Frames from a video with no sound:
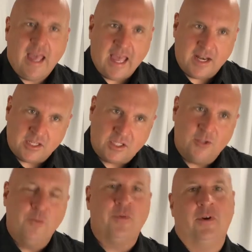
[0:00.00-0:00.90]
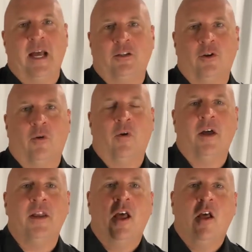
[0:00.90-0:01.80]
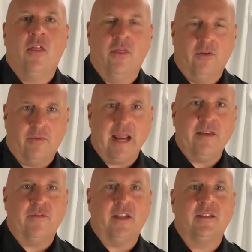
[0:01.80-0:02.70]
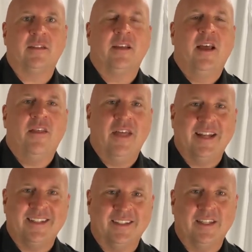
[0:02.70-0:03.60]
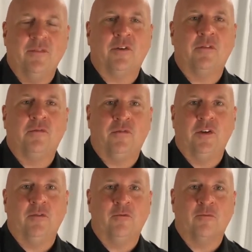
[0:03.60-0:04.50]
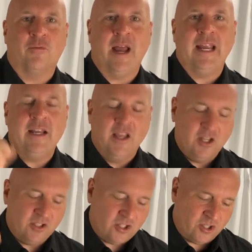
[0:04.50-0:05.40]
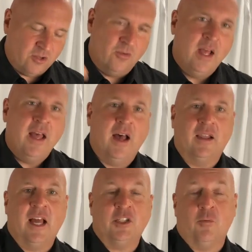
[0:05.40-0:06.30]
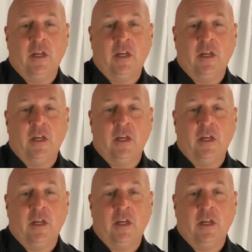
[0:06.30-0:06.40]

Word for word: and a supernatural one, the ravens that delivered food right to Elijah.